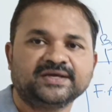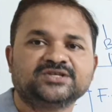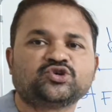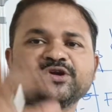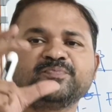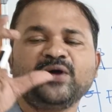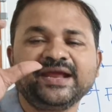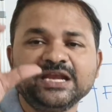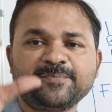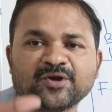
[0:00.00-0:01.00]
So it
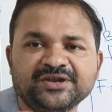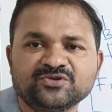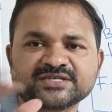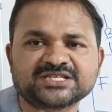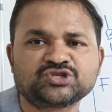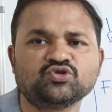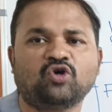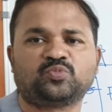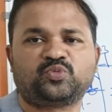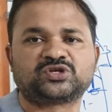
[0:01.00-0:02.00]
mainly produces two
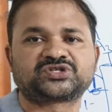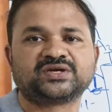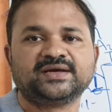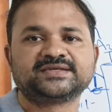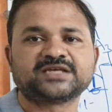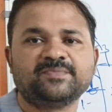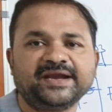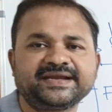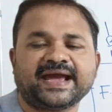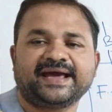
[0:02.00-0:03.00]
outputs, sum
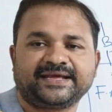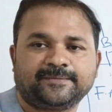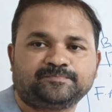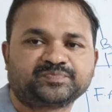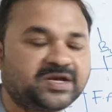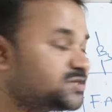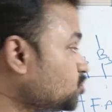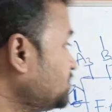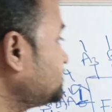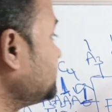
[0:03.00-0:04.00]
and carry.
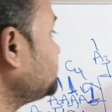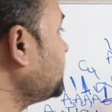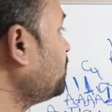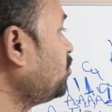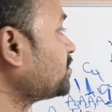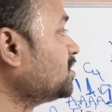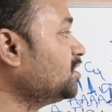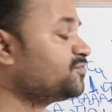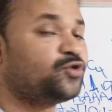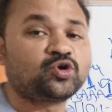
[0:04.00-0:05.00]
So this is about
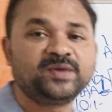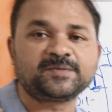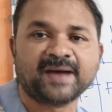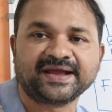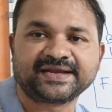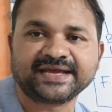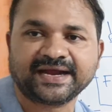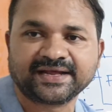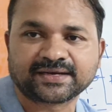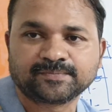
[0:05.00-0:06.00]
4-bit binary
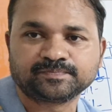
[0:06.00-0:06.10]
adder.